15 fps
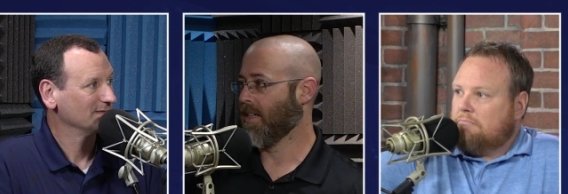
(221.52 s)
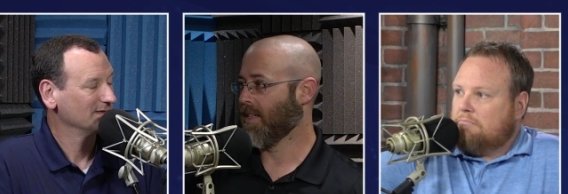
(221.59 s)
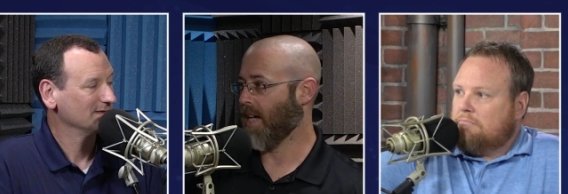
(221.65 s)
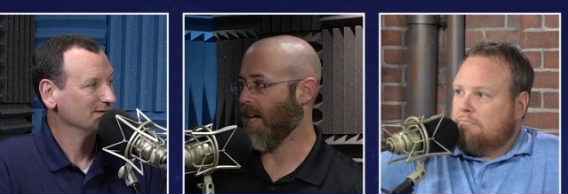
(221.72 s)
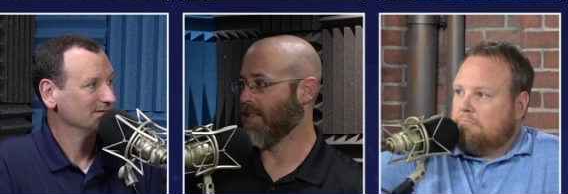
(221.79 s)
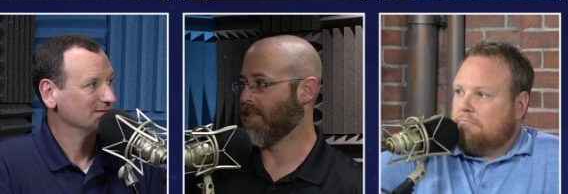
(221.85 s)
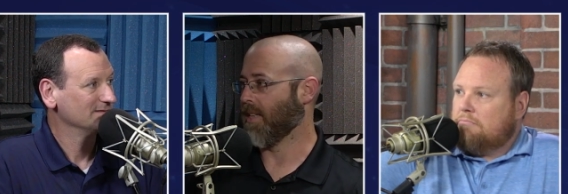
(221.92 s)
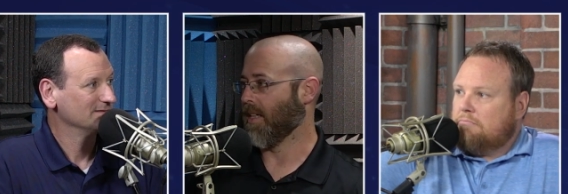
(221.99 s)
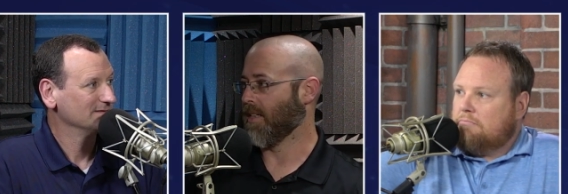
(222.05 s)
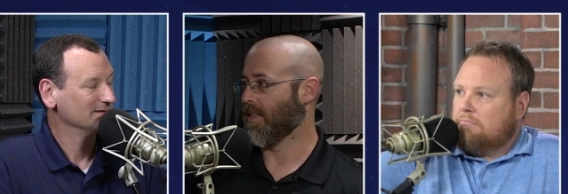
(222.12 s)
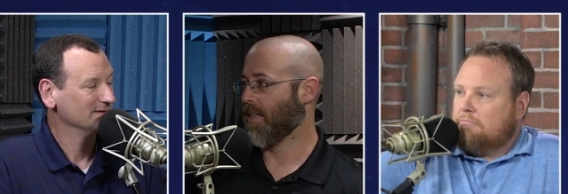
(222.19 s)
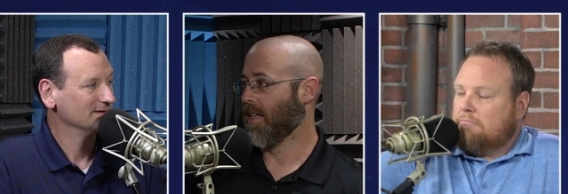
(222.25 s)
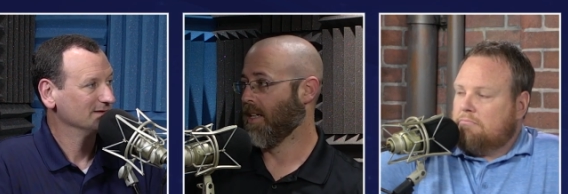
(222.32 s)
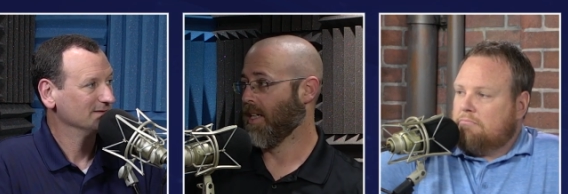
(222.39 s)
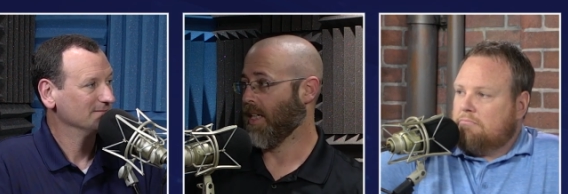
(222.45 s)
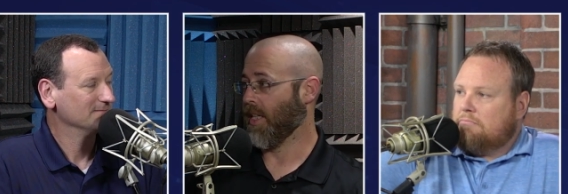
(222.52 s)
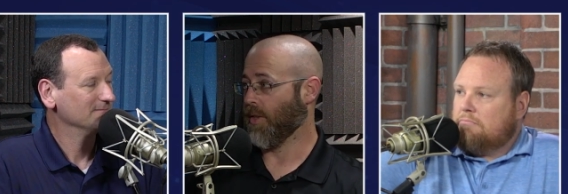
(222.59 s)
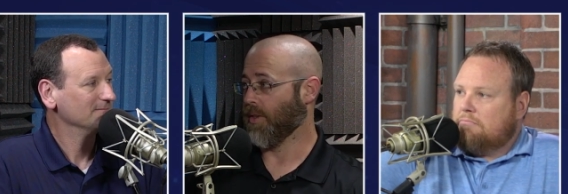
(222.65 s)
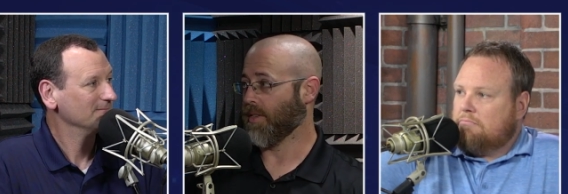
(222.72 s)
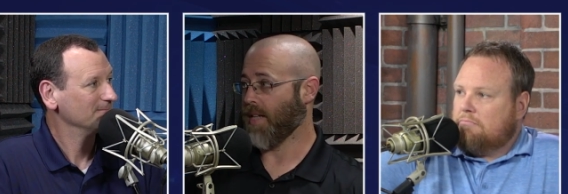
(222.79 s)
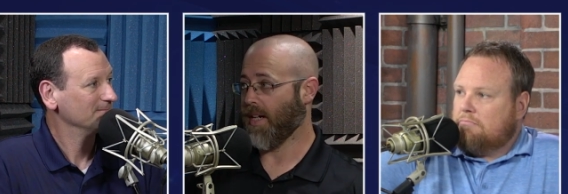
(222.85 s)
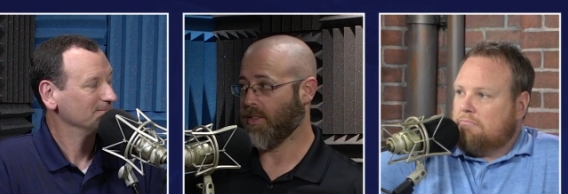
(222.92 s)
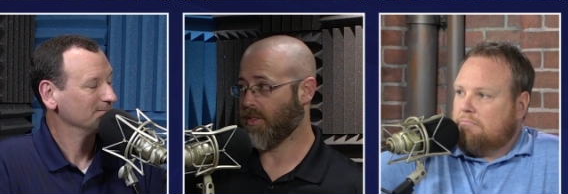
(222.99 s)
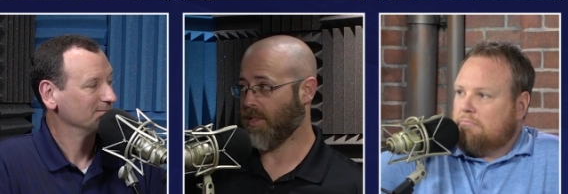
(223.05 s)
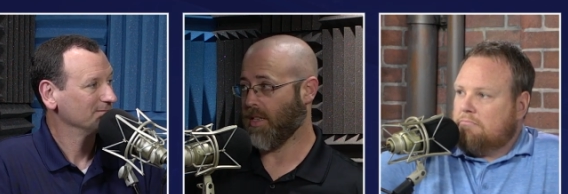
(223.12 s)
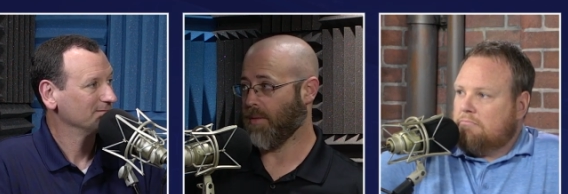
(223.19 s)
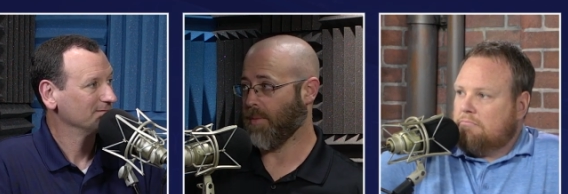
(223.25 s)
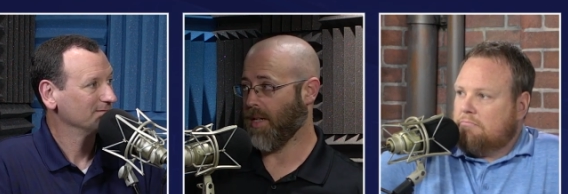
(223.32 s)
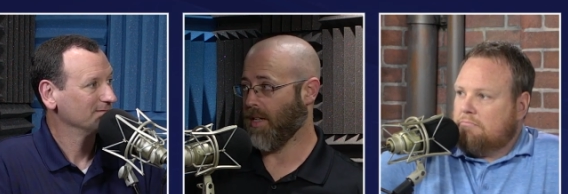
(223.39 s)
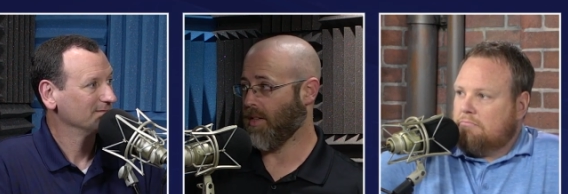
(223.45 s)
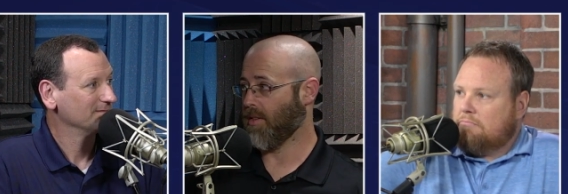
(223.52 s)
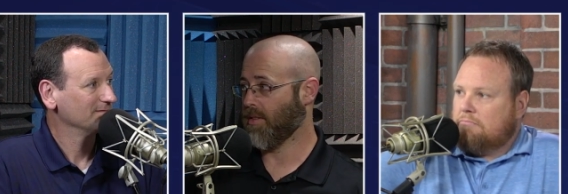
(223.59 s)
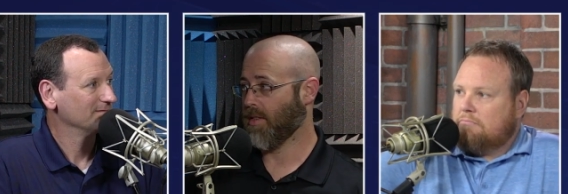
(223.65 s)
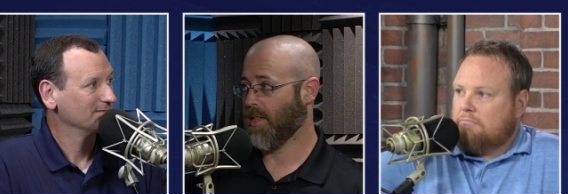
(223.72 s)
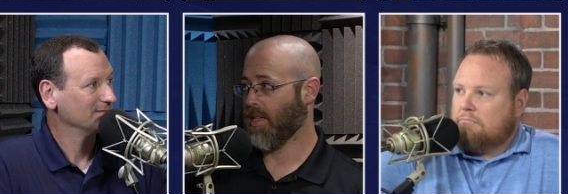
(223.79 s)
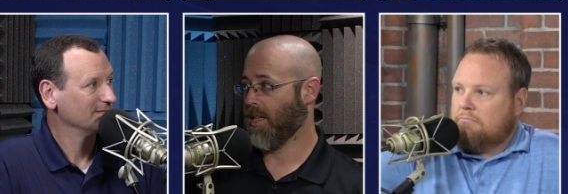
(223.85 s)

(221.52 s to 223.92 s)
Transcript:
Speaker 1: content. Here is HTML.